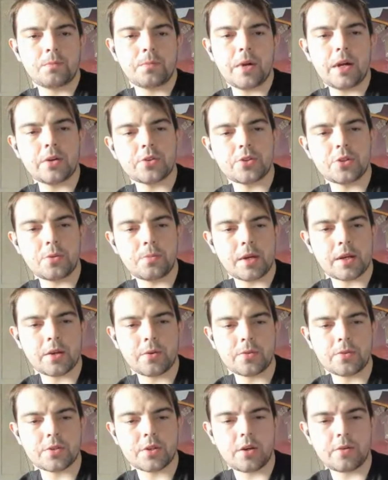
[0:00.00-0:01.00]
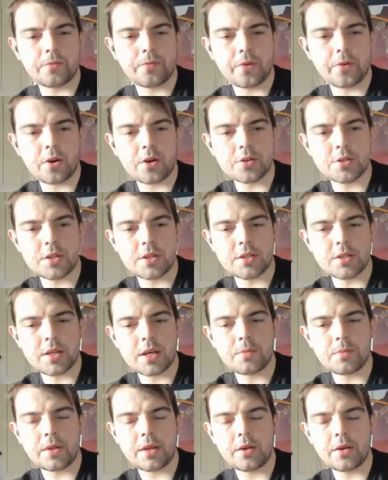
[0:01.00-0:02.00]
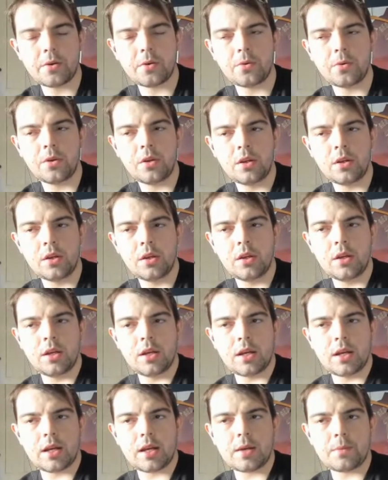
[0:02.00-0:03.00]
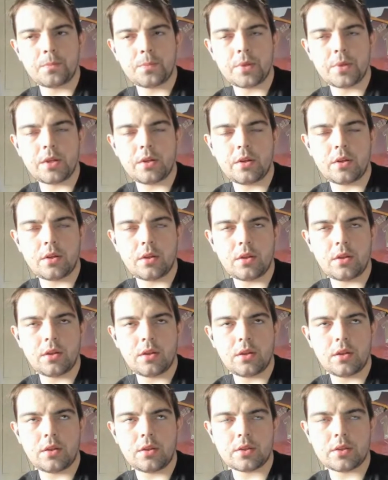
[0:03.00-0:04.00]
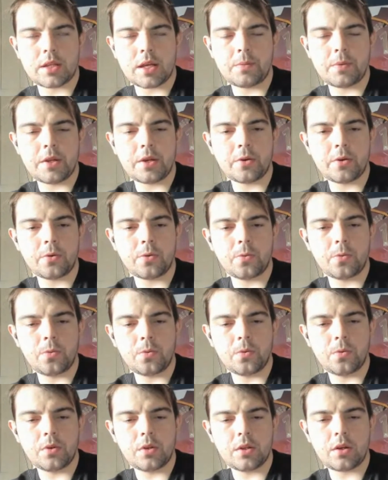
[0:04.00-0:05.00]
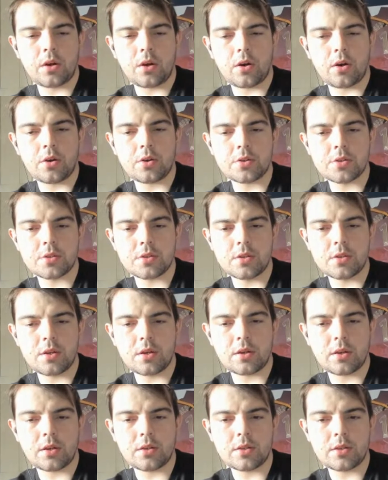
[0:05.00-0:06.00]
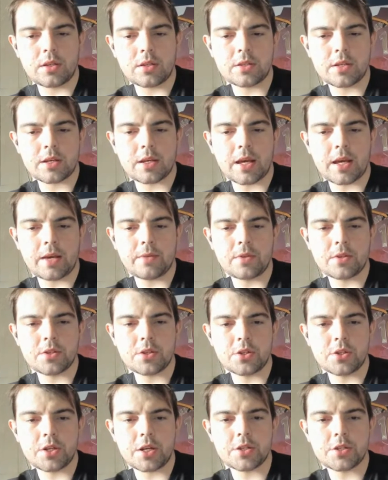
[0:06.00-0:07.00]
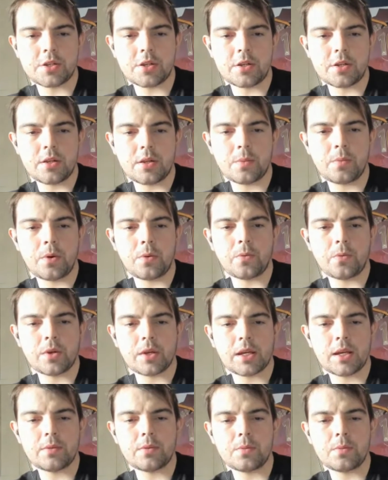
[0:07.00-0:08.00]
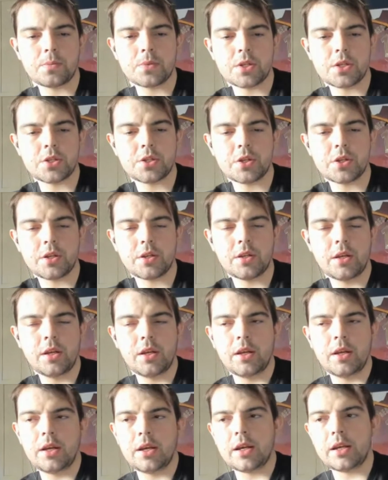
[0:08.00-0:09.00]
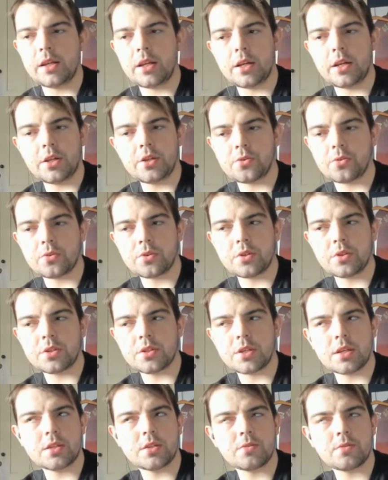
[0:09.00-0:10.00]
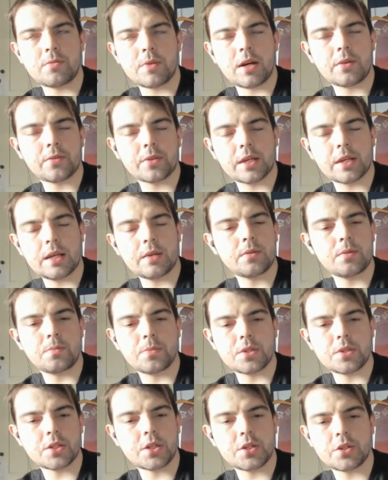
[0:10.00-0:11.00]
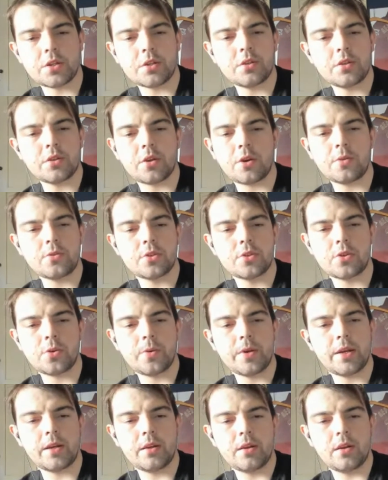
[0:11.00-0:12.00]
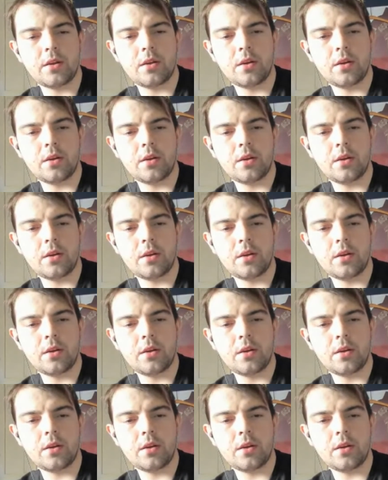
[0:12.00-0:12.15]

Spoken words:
Brown Schumacher was going faster than Damon Hill, but Damon Hill asked, they gave the suggestion they might want to keep the position, and Eddie Jordan said to Ralph, "Keep the position, don't do it,"